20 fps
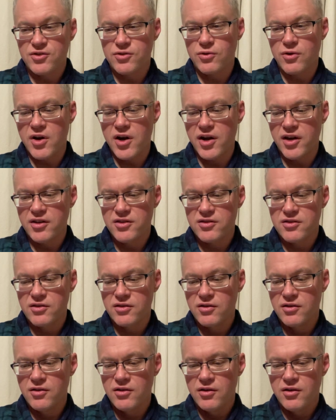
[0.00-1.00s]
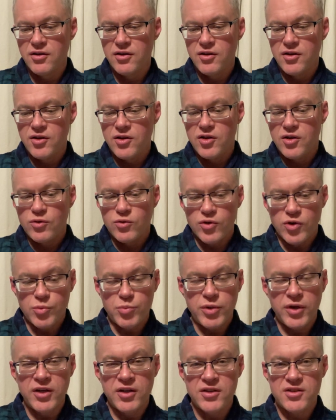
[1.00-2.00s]
Christ.
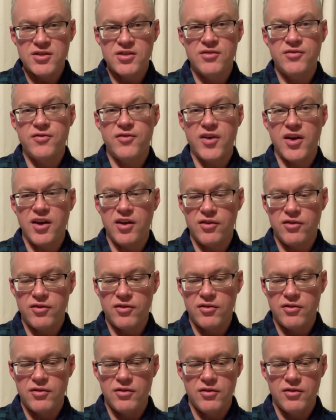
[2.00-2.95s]
Repentance and faith.